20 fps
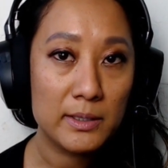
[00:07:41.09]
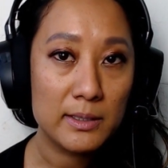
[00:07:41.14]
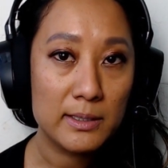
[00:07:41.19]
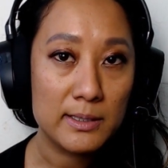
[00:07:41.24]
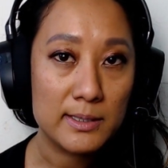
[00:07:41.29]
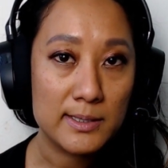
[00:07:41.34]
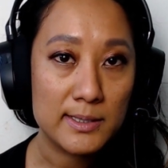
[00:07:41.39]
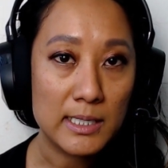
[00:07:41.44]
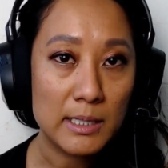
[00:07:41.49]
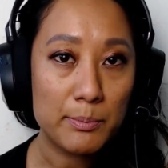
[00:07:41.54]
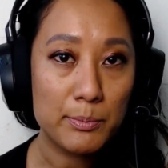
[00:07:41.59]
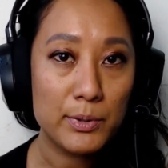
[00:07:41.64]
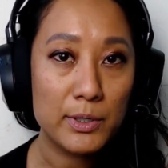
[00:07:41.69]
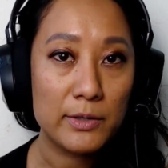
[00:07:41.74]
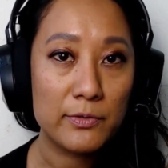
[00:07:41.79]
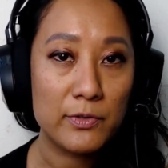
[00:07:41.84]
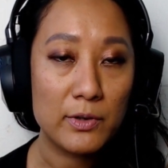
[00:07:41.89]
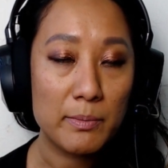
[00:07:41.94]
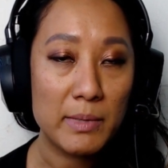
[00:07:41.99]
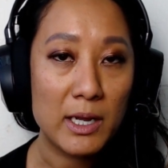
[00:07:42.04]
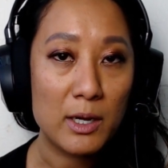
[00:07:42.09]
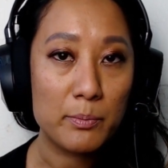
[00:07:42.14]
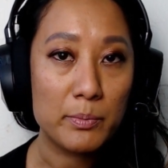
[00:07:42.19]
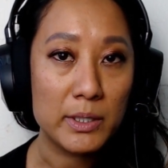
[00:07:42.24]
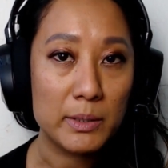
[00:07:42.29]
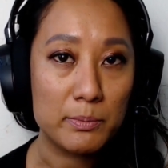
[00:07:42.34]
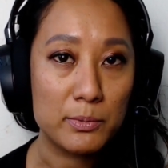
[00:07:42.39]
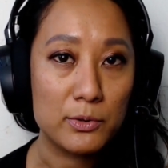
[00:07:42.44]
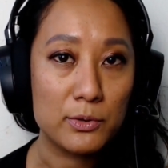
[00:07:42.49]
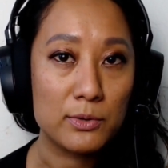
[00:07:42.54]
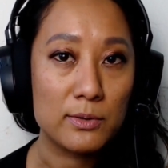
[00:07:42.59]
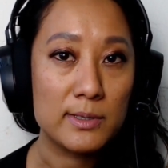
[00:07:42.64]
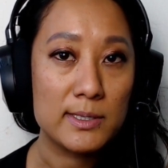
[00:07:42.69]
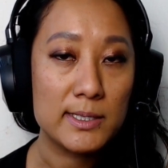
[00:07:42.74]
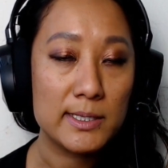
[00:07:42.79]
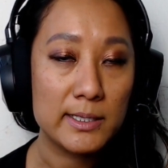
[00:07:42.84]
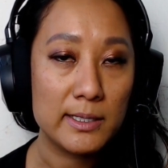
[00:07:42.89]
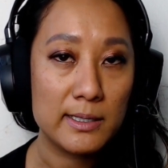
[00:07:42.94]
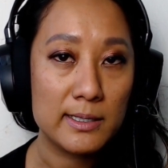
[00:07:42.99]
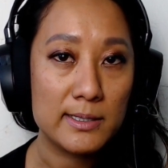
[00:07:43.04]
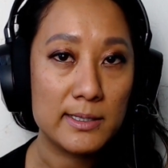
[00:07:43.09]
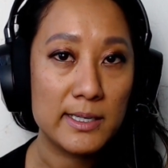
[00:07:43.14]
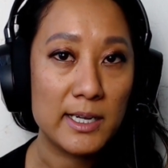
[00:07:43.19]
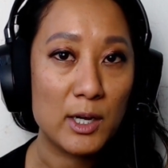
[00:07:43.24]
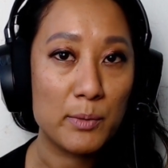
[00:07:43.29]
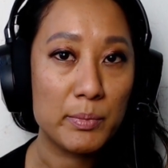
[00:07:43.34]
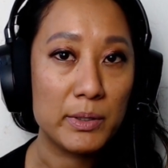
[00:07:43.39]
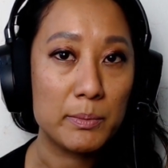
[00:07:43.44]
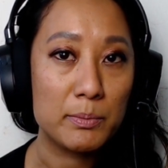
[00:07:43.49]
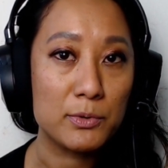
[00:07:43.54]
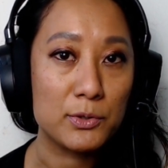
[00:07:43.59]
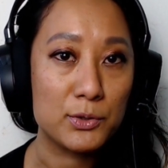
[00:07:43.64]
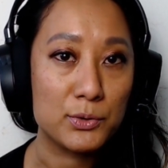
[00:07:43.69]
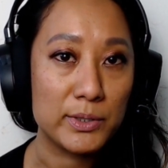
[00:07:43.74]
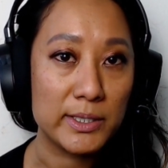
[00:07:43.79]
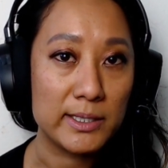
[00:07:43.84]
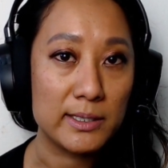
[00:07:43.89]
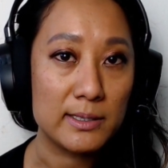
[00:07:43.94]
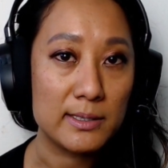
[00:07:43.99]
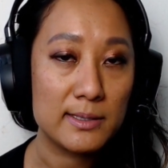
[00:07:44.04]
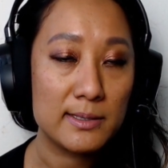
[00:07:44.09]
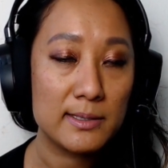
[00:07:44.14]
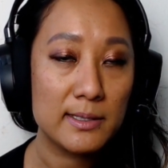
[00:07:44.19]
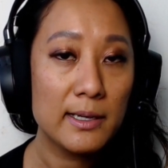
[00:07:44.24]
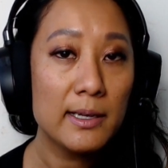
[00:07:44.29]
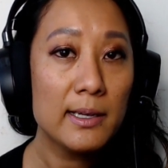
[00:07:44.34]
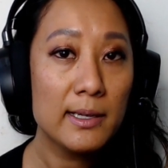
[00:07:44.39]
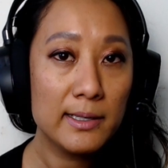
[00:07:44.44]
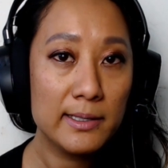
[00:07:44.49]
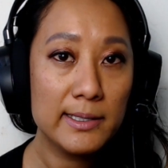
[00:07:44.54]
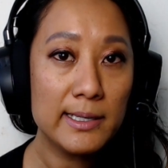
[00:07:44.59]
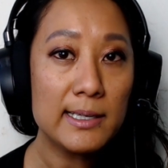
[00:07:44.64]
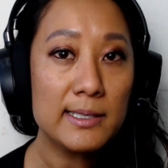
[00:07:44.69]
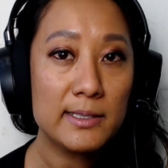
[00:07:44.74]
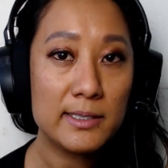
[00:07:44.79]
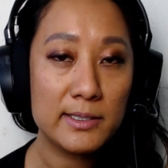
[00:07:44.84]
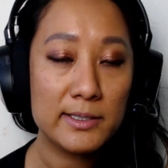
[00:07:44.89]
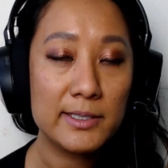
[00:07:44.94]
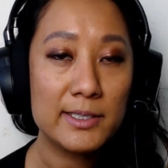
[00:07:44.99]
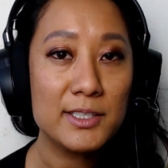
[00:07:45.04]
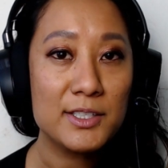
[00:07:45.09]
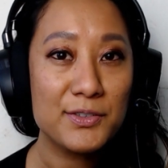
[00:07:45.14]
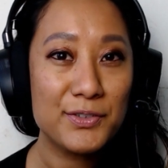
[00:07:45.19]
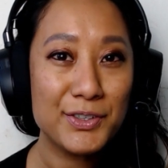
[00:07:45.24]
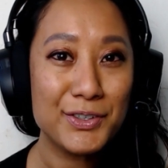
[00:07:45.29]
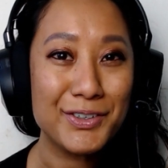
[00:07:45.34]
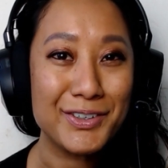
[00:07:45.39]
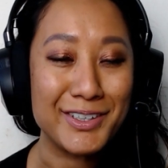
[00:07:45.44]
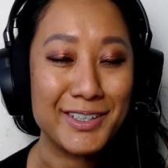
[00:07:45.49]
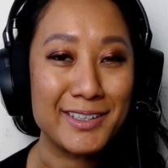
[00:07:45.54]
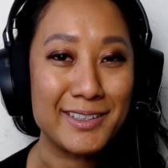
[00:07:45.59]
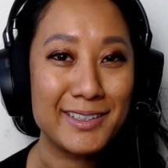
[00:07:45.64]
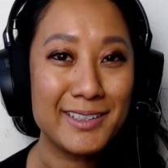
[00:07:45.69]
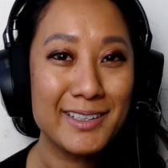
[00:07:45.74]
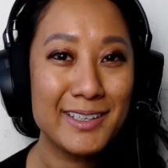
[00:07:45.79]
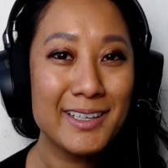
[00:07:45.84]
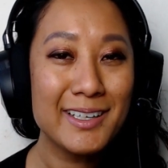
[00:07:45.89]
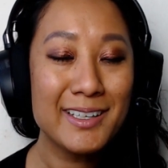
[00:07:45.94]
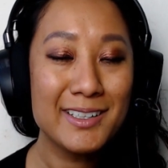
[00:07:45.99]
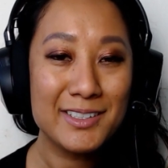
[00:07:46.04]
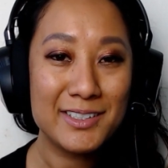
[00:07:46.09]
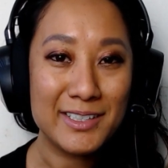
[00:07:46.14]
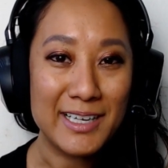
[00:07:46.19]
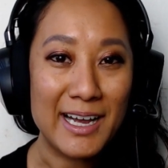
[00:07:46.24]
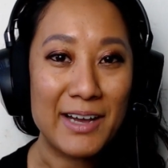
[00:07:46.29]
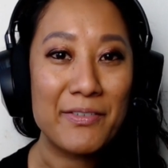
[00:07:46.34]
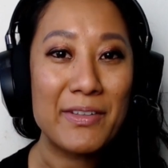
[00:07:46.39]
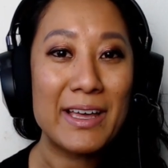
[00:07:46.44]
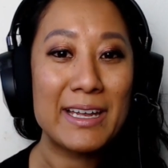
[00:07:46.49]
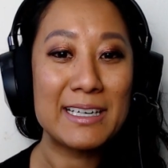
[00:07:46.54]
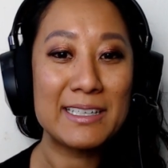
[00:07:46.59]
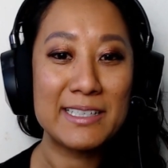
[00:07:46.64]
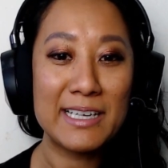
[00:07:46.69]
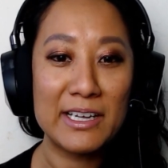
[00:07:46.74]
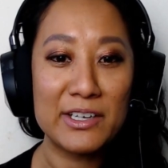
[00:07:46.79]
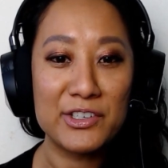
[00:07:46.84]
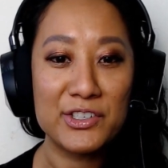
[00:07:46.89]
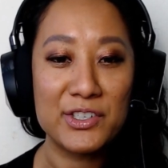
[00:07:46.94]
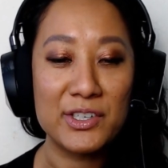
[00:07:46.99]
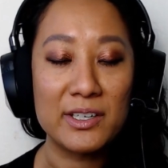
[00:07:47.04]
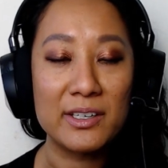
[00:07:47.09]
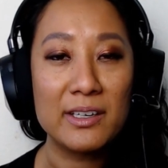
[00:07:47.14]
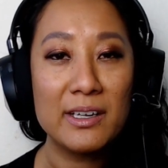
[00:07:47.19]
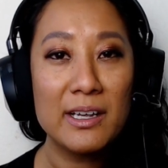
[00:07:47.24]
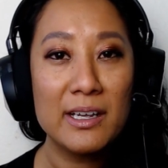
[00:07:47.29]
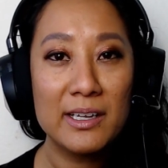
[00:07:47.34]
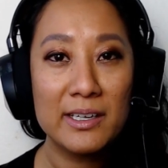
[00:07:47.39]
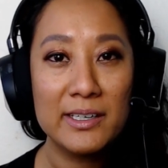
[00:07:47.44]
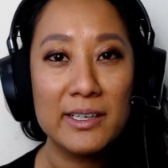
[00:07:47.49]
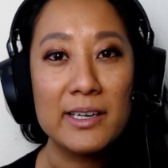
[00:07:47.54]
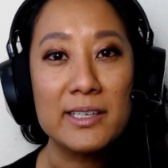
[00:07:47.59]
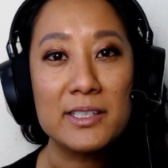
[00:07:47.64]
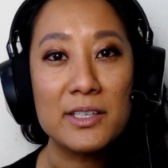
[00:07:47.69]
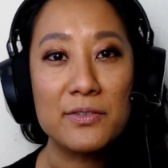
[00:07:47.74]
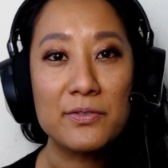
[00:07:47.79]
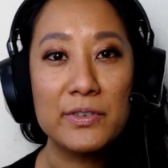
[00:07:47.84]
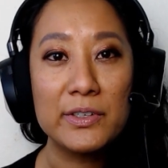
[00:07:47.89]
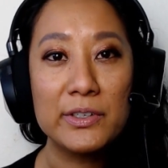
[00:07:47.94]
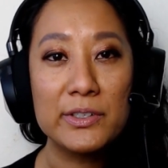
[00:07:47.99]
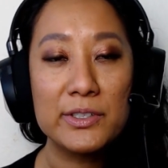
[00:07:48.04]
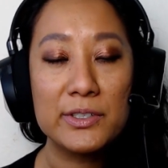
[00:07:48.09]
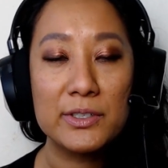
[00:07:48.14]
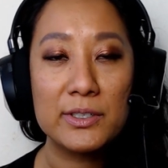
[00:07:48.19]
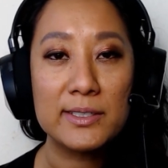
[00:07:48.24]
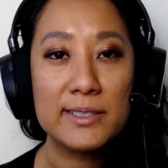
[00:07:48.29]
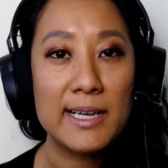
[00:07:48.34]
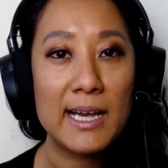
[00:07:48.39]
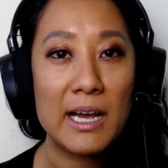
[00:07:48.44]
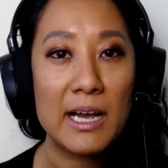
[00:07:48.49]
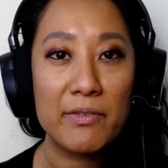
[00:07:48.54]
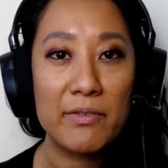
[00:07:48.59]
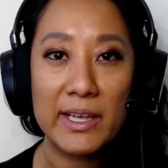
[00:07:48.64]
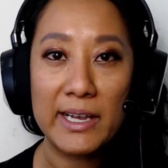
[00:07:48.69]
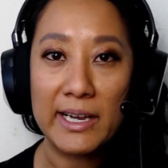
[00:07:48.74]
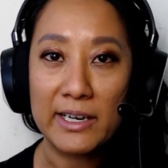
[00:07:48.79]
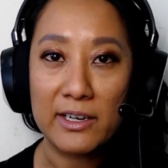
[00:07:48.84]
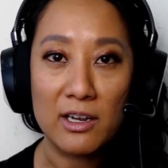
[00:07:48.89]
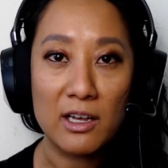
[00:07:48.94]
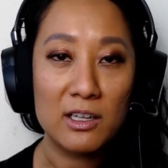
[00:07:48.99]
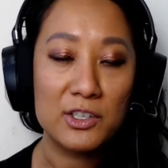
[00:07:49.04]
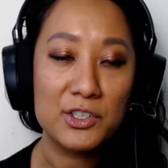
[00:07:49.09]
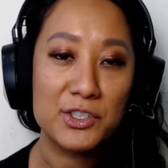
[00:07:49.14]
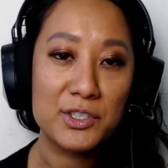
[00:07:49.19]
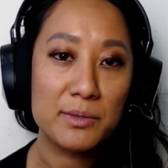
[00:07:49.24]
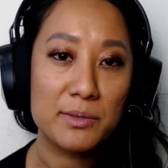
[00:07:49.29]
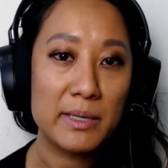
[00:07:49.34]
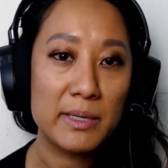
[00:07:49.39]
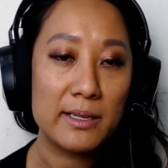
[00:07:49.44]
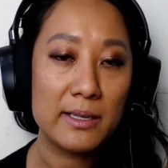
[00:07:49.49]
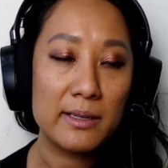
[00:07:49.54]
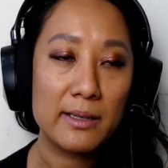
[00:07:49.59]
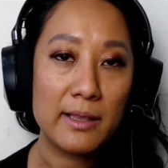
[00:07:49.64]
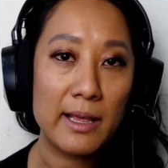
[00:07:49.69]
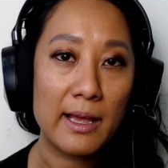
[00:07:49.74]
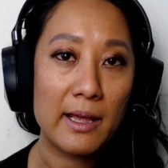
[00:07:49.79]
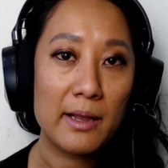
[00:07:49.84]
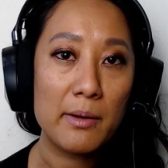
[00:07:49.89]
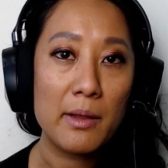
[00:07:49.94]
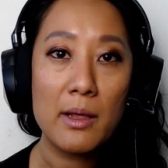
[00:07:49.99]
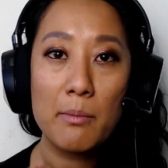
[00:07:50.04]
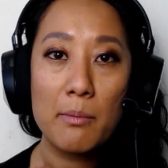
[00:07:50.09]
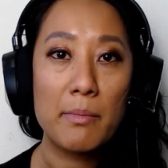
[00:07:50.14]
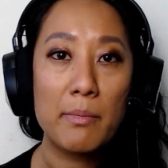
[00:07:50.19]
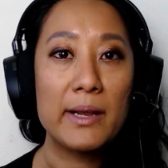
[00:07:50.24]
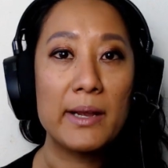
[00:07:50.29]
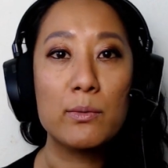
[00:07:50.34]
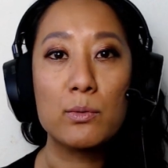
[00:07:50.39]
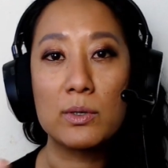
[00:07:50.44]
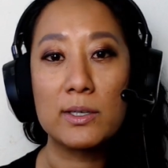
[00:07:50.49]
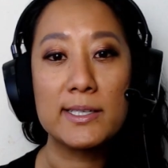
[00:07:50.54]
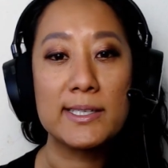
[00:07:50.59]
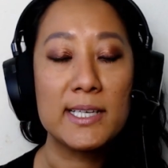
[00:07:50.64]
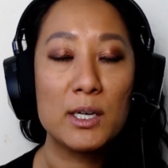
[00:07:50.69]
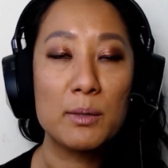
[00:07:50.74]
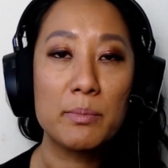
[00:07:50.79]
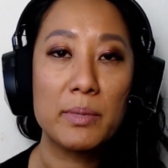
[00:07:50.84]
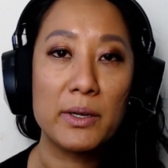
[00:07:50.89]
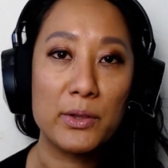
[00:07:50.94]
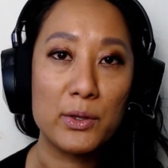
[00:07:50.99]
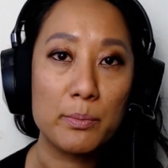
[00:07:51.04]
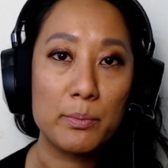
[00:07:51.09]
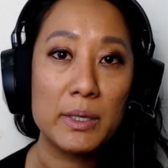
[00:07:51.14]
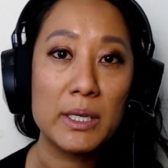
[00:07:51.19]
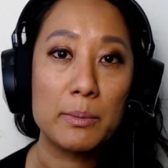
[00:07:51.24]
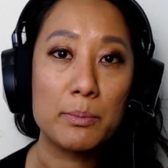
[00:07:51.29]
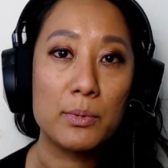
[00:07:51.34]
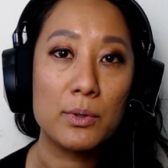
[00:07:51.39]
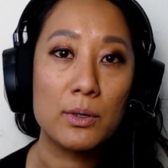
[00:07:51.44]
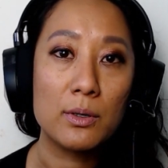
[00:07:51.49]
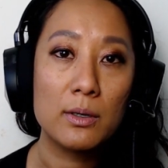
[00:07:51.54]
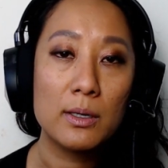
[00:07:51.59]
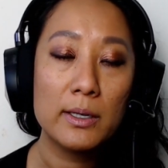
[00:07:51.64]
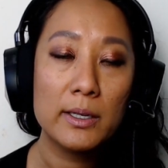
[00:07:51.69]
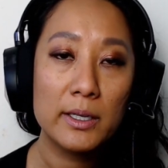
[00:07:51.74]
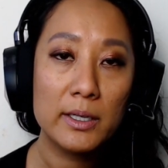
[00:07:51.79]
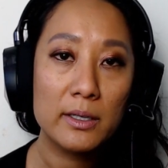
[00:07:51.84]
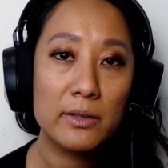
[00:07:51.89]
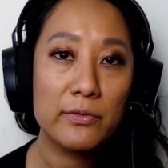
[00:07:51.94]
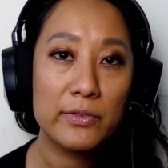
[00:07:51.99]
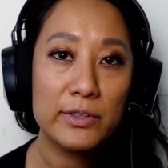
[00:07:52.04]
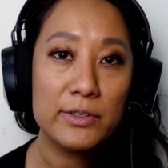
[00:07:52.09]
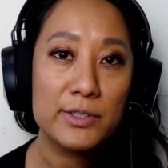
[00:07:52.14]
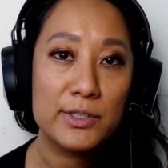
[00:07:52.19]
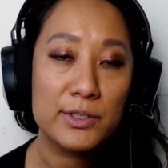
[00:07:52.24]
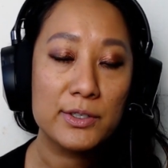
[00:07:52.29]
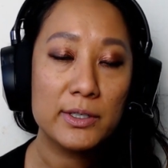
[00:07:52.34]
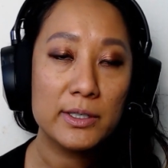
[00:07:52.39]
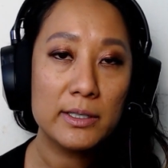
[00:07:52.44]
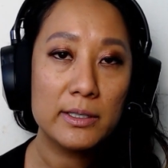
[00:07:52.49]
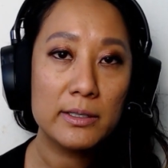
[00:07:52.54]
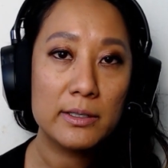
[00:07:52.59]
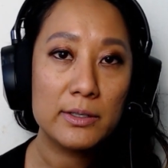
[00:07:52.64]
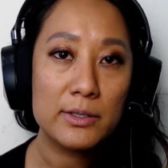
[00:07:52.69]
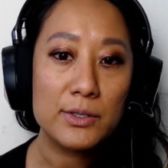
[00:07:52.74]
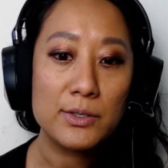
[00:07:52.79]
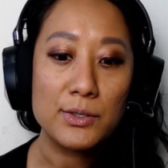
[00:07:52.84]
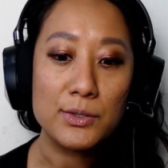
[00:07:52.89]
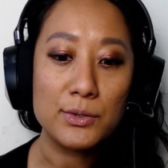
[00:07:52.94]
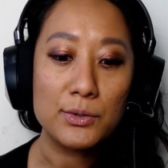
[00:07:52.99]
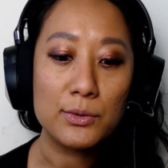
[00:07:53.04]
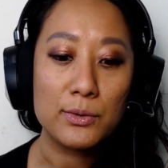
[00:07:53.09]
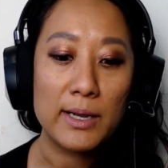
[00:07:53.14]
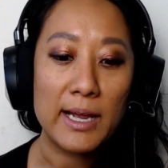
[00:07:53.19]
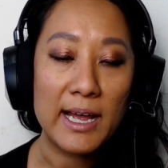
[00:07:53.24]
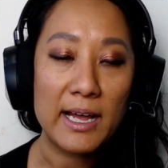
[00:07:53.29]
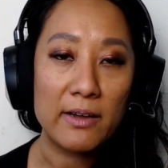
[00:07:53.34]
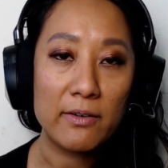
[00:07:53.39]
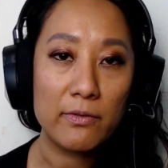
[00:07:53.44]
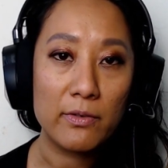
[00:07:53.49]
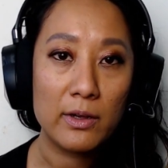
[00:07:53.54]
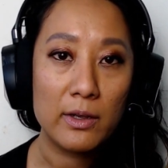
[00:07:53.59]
is separate from how people see us and how people treat us. Yes, it does feel good to have that attention. Yes, it feels good to have that acknowledgement that my words help other people. It feels good to have